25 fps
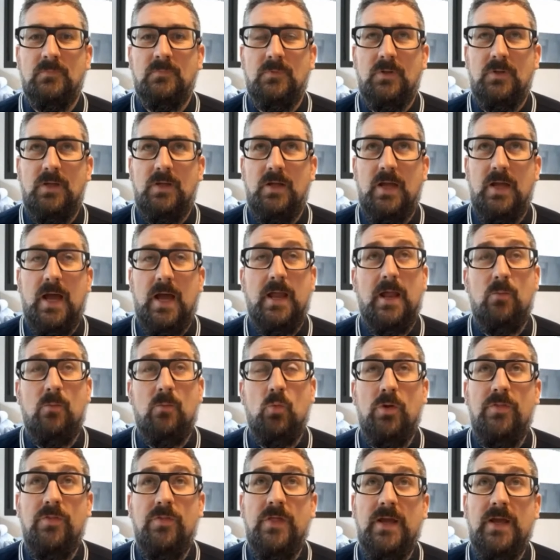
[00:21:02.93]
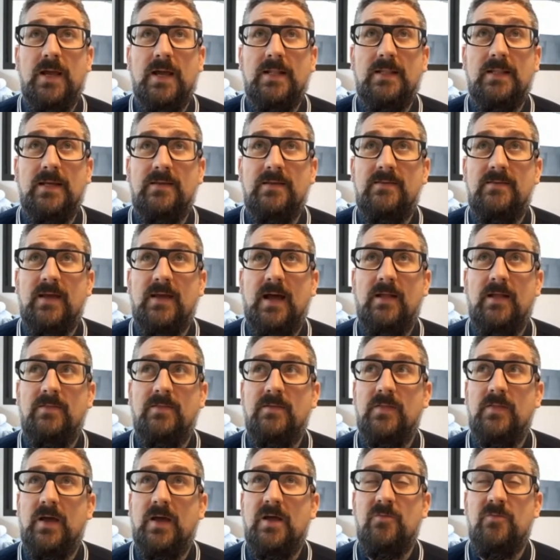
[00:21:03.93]
Yeah, and one thing I'd like to add to
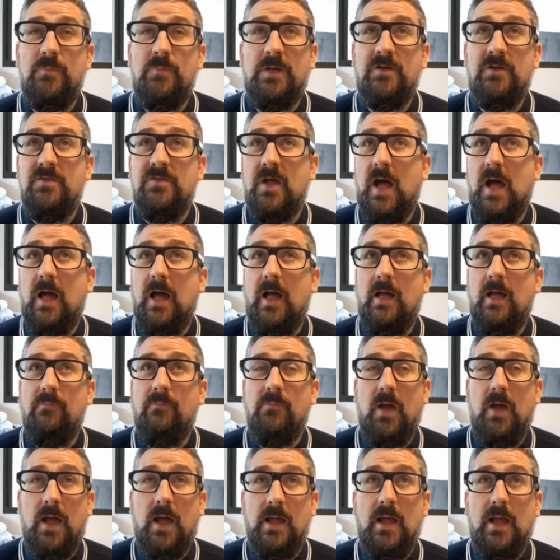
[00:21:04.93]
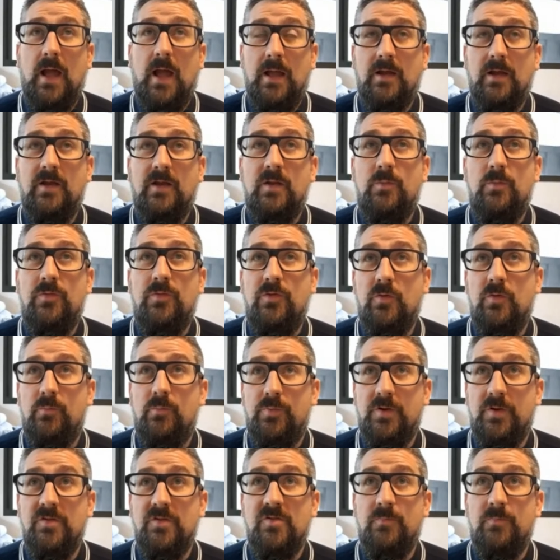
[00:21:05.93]
that is, because I agree with you in
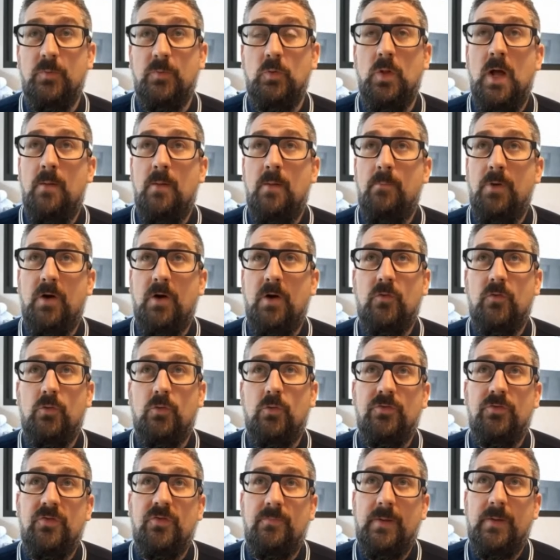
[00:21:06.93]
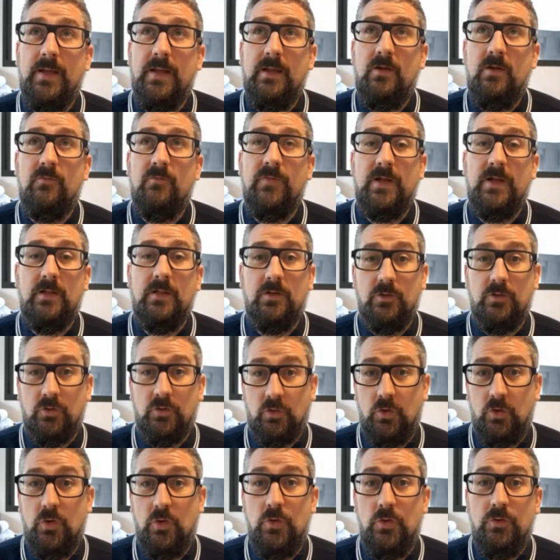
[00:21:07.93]
principle, but of course the Bank of England
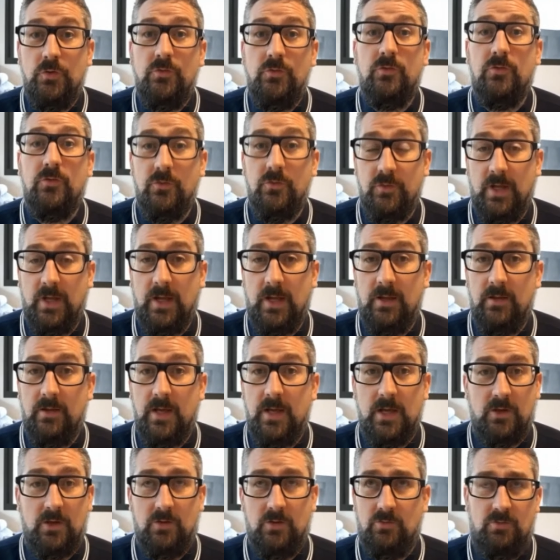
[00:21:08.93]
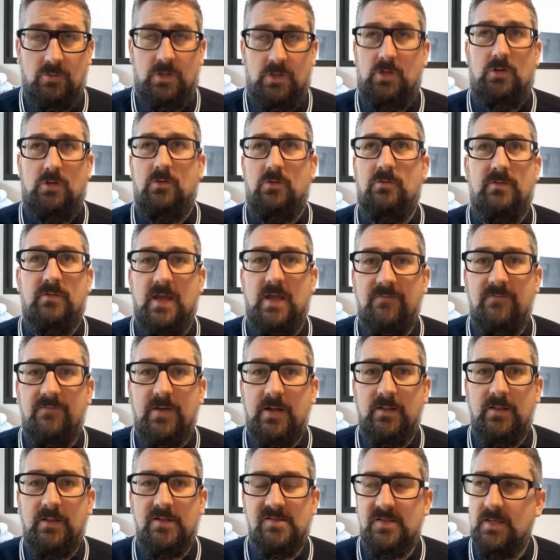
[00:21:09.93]
could do that. It could
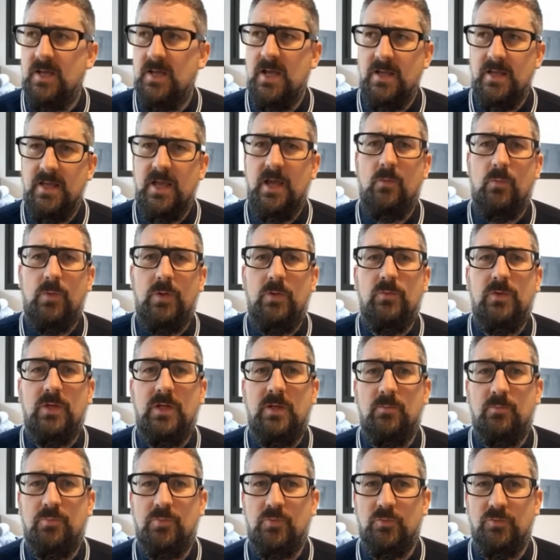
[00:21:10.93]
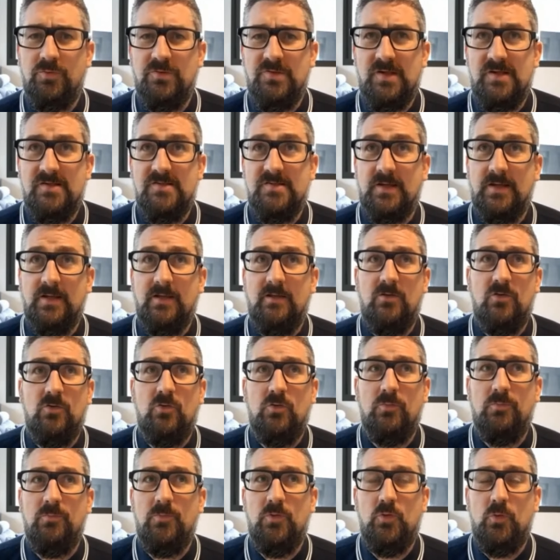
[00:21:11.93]
definitely say, yeah, we'll keep processing
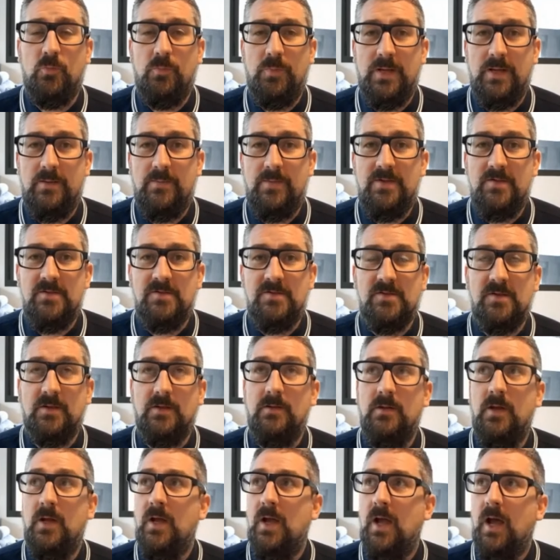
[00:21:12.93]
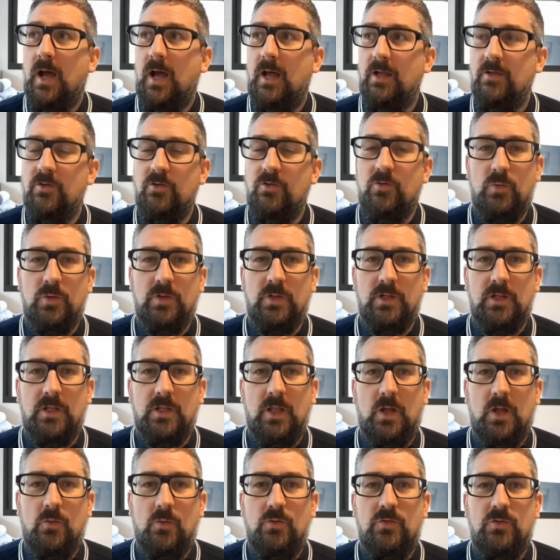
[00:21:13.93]
your payments, and we'll
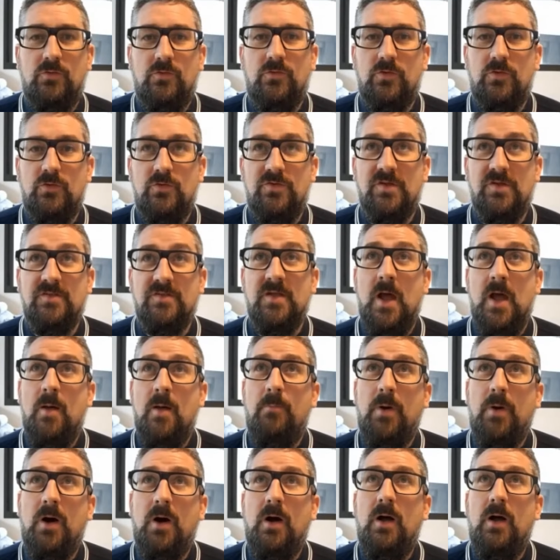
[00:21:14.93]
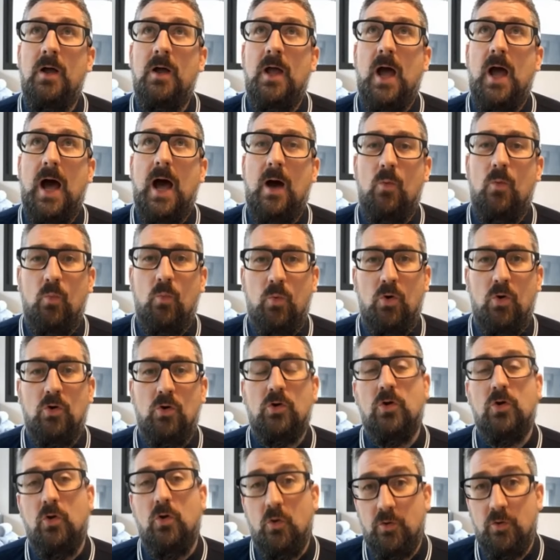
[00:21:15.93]
allow you to use this, but at
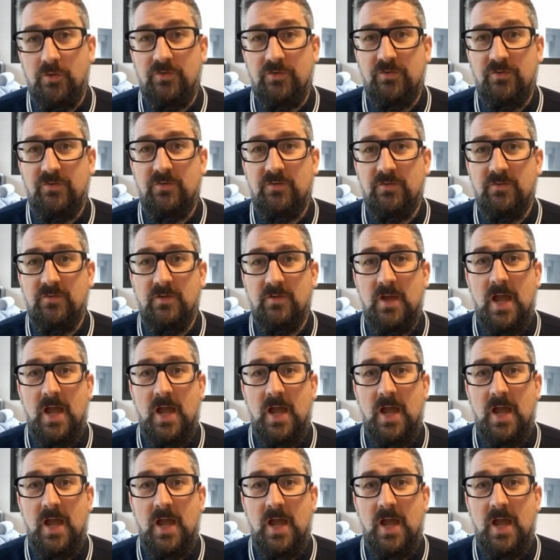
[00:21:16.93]
what cost?